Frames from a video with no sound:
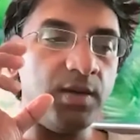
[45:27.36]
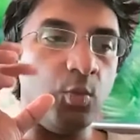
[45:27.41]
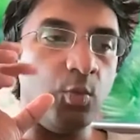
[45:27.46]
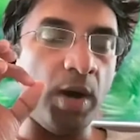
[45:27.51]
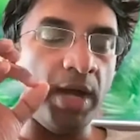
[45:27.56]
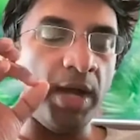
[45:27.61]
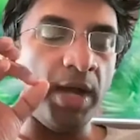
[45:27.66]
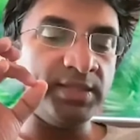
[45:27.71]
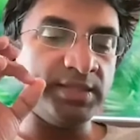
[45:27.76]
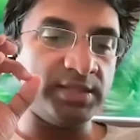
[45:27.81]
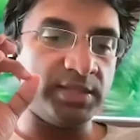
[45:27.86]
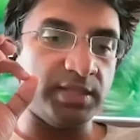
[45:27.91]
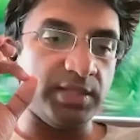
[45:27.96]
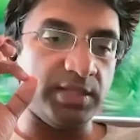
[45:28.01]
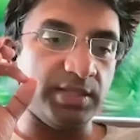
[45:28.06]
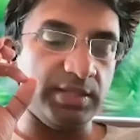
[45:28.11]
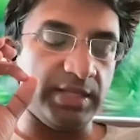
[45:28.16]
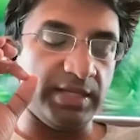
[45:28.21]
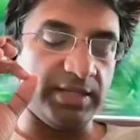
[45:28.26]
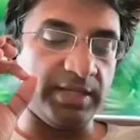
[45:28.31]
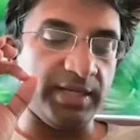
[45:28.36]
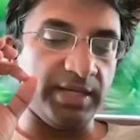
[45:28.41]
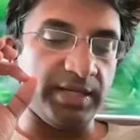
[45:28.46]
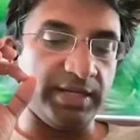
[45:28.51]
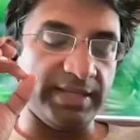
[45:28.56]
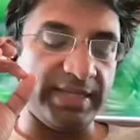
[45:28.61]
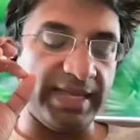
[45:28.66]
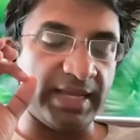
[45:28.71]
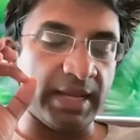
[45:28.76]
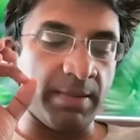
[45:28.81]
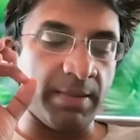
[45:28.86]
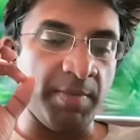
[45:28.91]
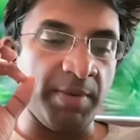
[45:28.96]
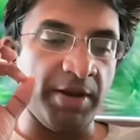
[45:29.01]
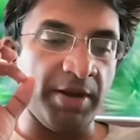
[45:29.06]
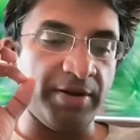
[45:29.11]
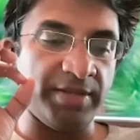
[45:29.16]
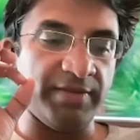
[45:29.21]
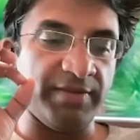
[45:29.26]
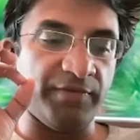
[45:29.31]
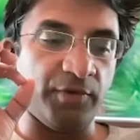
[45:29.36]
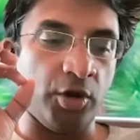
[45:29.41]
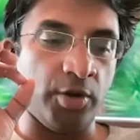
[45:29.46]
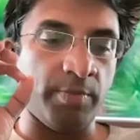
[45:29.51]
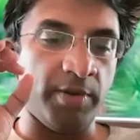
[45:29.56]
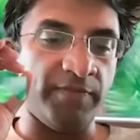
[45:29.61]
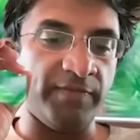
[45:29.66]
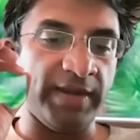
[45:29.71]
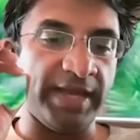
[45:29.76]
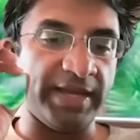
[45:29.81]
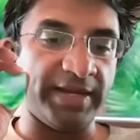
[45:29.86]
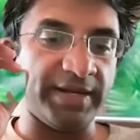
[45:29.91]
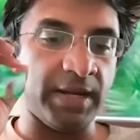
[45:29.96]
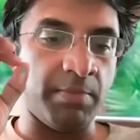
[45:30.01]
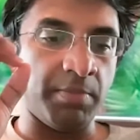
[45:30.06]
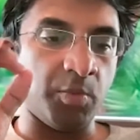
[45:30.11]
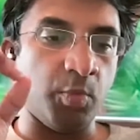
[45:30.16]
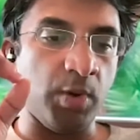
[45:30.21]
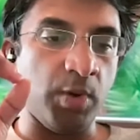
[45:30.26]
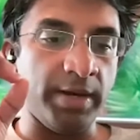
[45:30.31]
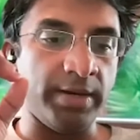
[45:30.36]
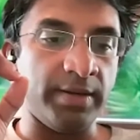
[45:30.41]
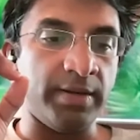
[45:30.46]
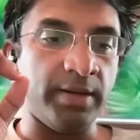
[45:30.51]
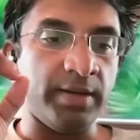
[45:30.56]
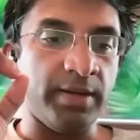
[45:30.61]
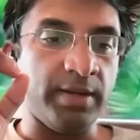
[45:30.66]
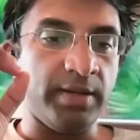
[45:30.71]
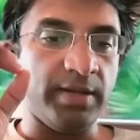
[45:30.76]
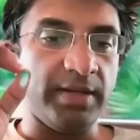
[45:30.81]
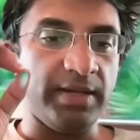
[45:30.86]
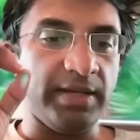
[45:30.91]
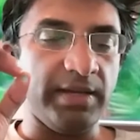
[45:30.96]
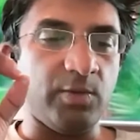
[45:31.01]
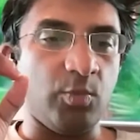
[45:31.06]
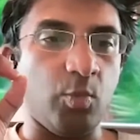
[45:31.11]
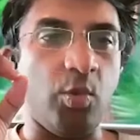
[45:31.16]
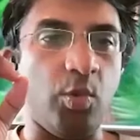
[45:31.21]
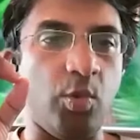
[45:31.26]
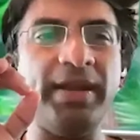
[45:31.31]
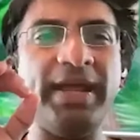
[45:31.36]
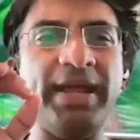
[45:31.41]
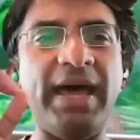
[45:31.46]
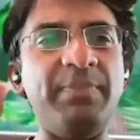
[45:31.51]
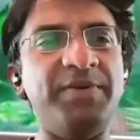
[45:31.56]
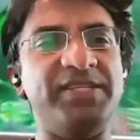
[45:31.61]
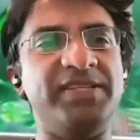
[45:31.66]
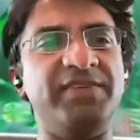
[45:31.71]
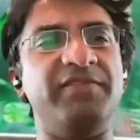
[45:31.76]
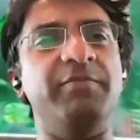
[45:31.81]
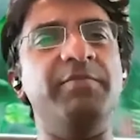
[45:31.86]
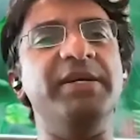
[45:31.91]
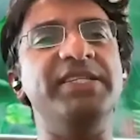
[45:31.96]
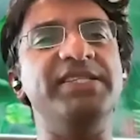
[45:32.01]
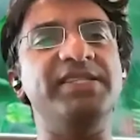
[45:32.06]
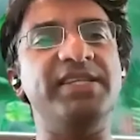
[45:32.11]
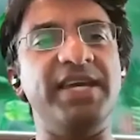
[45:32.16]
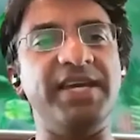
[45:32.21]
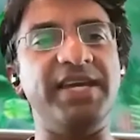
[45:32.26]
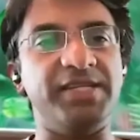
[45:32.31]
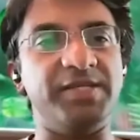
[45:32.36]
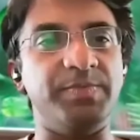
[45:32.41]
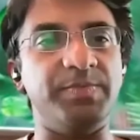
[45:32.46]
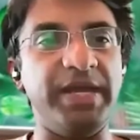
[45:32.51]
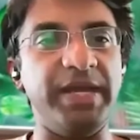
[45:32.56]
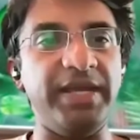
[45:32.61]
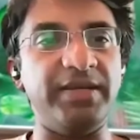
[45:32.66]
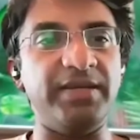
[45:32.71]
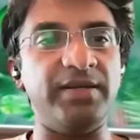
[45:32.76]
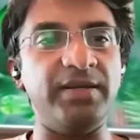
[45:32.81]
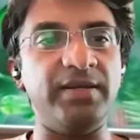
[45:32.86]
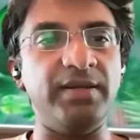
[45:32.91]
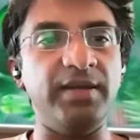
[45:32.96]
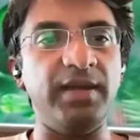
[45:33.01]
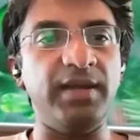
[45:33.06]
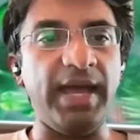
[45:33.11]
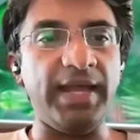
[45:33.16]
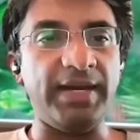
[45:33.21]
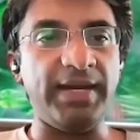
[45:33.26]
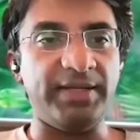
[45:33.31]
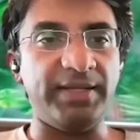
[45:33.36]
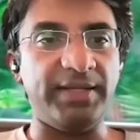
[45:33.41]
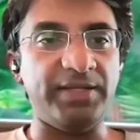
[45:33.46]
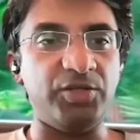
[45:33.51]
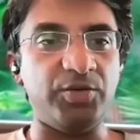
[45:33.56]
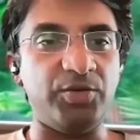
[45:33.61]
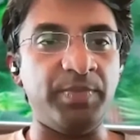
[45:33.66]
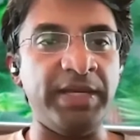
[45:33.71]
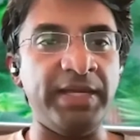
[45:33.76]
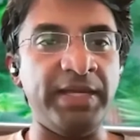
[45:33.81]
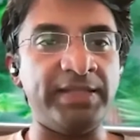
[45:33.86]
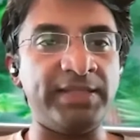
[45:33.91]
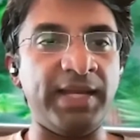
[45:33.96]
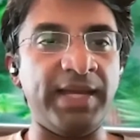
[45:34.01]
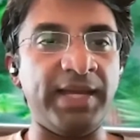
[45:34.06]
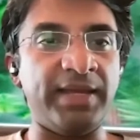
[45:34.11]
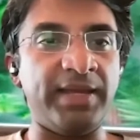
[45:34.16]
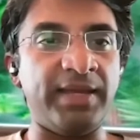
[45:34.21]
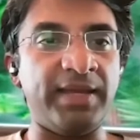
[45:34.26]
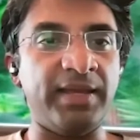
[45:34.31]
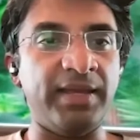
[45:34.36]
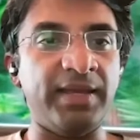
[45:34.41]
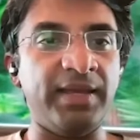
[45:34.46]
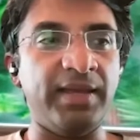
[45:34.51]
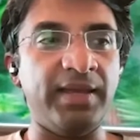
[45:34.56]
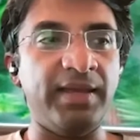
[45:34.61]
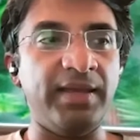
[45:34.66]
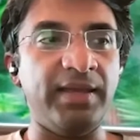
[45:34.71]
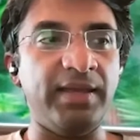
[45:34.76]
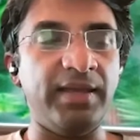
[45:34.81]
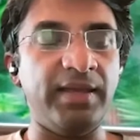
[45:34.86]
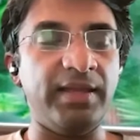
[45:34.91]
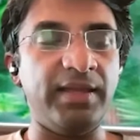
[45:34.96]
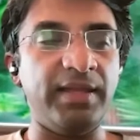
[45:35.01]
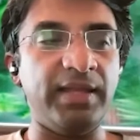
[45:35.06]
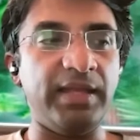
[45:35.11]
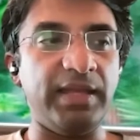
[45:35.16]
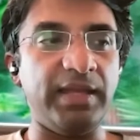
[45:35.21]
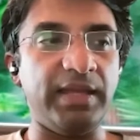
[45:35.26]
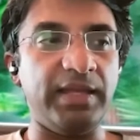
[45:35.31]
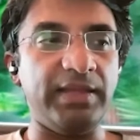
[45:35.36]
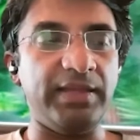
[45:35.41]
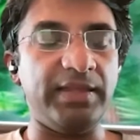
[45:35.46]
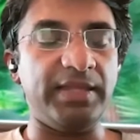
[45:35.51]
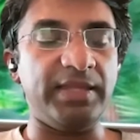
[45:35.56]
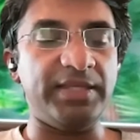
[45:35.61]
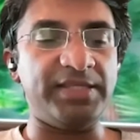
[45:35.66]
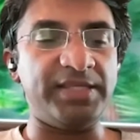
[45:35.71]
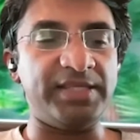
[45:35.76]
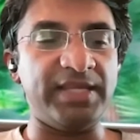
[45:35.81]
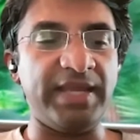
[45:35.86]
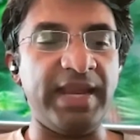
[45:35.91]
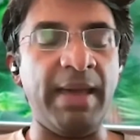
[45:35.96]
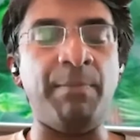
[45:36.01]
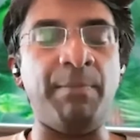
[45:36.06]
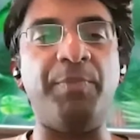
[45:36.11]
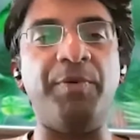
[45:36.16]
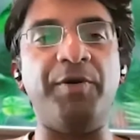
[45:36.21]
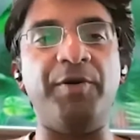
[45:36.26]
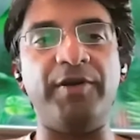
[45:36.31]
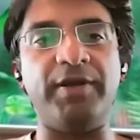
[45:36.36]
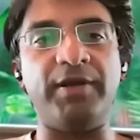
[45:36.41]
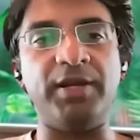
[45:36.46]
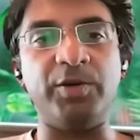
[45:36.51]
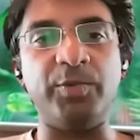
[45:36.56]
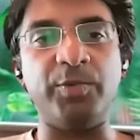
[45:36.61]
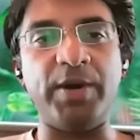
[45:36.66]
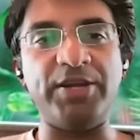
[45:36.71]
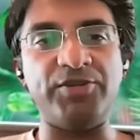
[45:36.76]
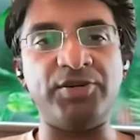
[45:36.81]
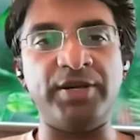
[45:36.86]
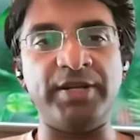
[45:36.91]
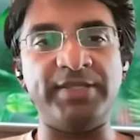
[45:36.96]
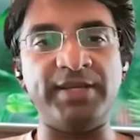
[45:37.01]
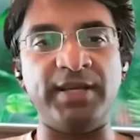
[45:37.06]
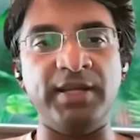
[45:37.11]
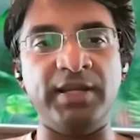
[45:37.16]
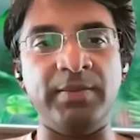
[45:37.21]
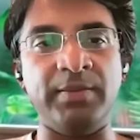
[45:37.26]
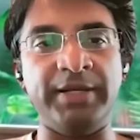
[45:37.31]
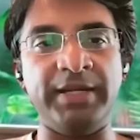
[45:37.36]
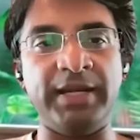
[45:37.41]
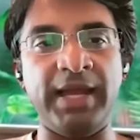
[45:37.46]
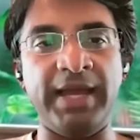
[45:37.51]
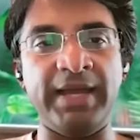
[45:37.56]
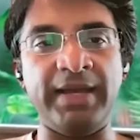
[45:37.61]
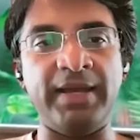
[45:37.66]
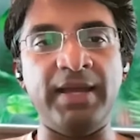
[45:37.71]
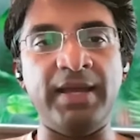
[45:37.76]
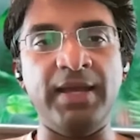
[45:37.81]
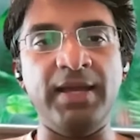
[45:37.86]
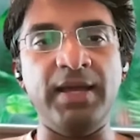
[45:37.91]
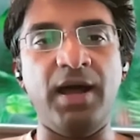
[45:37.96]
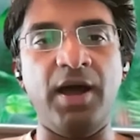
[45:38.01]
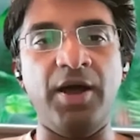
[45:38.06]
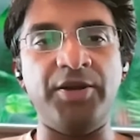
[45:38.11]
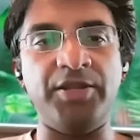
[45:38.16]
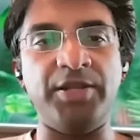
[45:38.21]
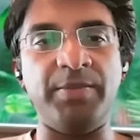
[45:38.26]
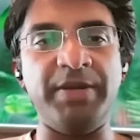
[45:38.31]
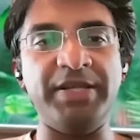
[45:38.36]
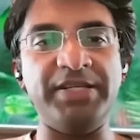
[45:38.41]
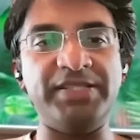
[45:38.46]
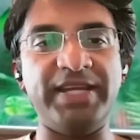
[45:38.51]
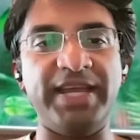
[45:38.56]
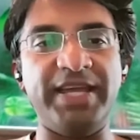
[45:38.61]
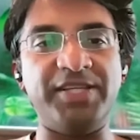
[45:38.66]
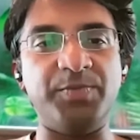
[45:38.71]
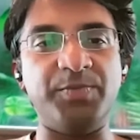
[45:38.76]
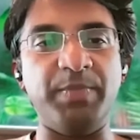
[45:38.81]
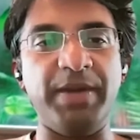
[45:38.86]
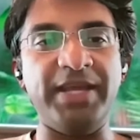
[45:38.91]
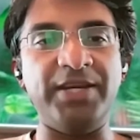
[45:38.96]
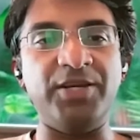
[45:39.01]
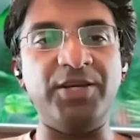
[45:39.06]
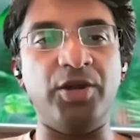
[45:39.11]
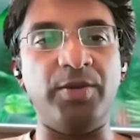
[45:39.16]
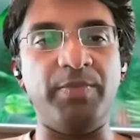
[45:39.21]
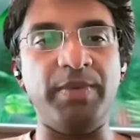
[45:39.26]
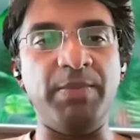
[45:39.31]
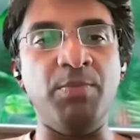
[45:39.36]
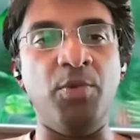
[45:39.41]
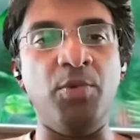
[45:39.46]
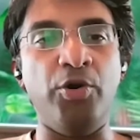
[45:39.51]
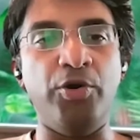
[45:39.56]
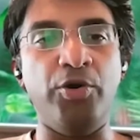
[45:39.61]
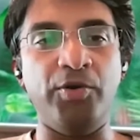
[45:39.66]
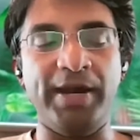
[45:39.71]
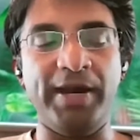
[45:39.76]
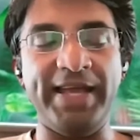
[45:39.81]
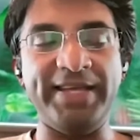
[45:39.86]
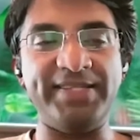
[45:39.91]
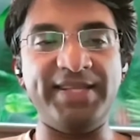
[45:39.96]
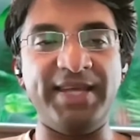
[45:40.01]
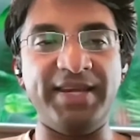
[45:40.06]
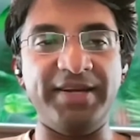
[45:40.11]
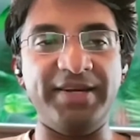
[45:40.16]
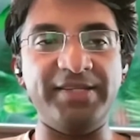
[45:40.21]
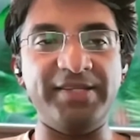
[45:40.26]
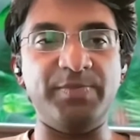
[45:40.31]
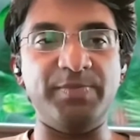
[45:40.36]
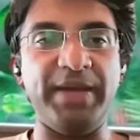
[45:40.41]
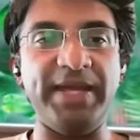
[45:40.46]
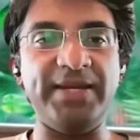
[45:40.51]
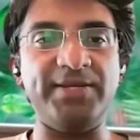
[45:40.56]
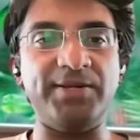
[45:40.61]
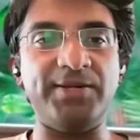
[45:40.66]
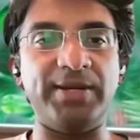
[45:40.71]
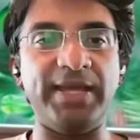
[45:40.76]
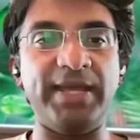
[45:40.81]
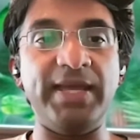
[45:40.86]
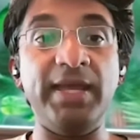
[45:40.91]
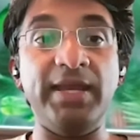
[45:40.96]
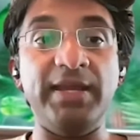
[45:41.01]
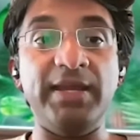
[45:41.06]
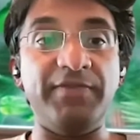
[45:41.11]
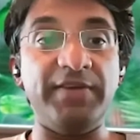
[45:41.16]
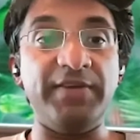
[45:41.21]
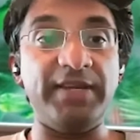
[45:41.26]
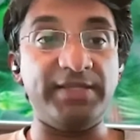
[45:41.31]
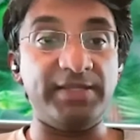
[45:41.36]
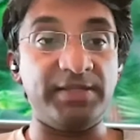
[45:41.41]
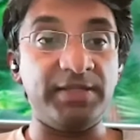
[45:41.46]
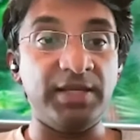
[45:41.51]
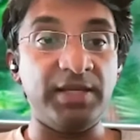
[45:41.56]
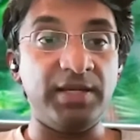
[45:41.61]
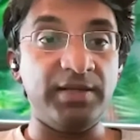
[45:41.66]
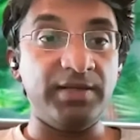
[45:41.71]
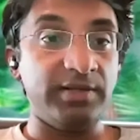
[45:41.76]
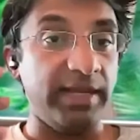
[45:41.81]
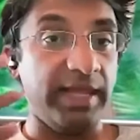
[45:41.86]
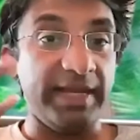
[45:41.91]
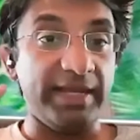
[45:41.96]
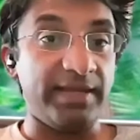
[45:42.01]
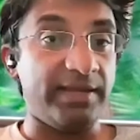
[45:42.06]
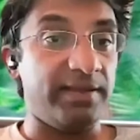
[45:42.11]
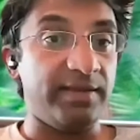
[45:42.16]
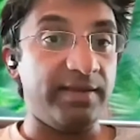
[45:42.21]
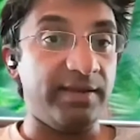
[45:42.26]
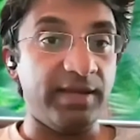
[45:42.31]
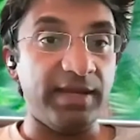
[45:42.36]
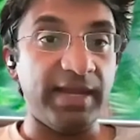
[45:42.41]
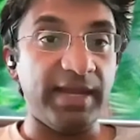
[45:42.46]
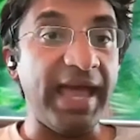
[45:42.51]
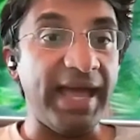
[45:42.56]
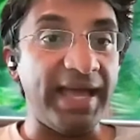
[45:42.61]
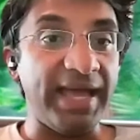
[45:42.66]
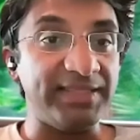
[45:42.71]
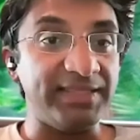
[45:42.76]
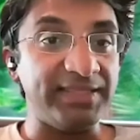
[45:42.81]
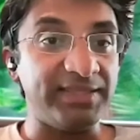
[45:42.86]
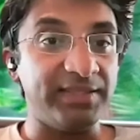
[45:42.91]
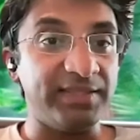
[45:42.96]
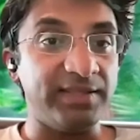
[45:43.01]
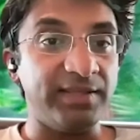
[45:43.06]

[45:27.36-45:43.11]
they come about in the form of like, number one, what happens if a mistake is made? And to me, it's like, this is an empirical question. It's a little bit like, are the mistakes made going to be more or less than it is made today? And if it is like less,